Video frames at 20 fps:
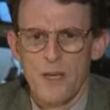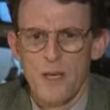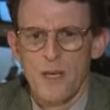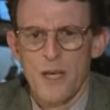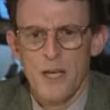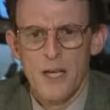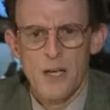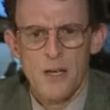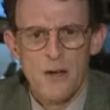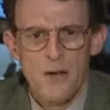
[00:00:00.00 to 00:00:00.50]

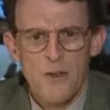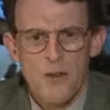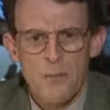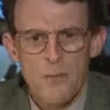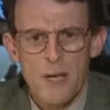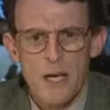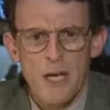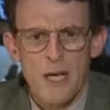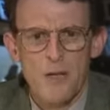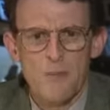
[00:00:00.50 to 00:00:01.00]
Here are the
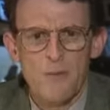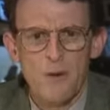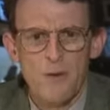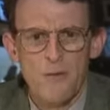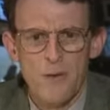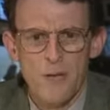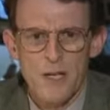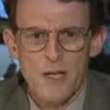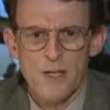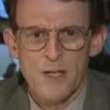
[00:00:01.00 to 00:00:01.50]
main
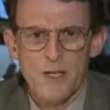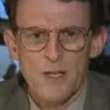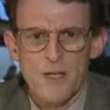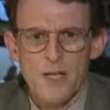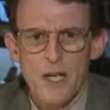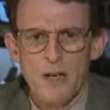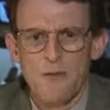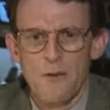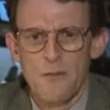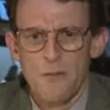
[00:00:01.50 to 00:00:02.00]
provisions
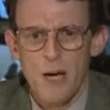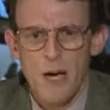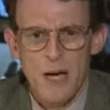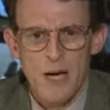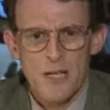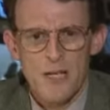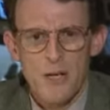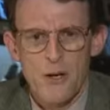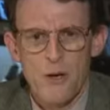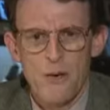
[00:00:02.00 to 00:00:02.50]
of a
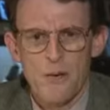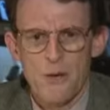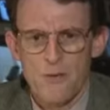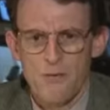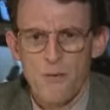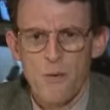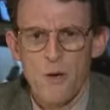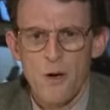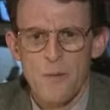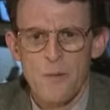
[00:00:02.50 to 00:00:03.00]
Monetary
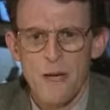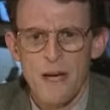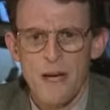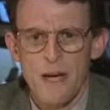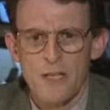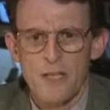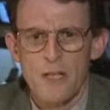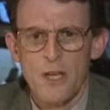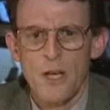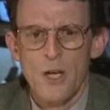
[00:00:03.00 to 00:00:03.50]
Reform
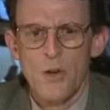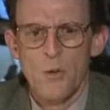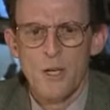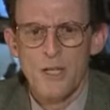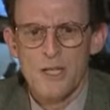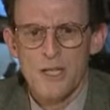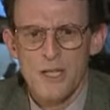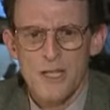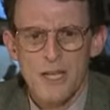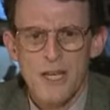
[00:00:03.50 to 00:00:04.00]
Act
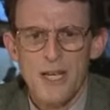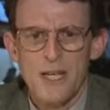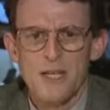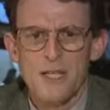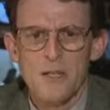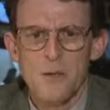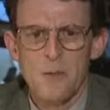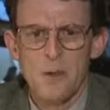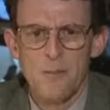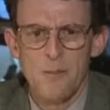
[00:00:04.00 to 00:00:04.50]
which needs
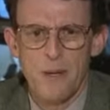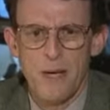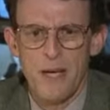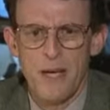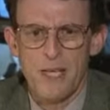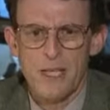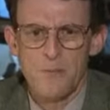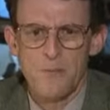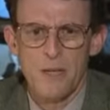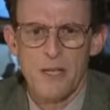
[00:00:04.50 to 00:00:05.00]
to be
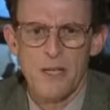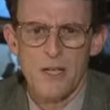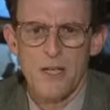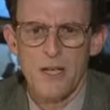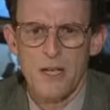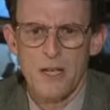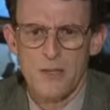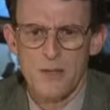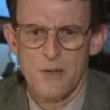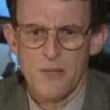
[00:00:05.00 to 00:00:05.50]
passed by
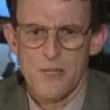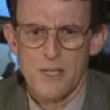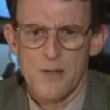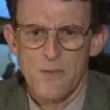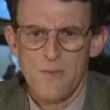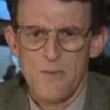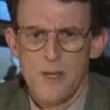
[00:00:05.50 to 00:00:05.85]
Congress.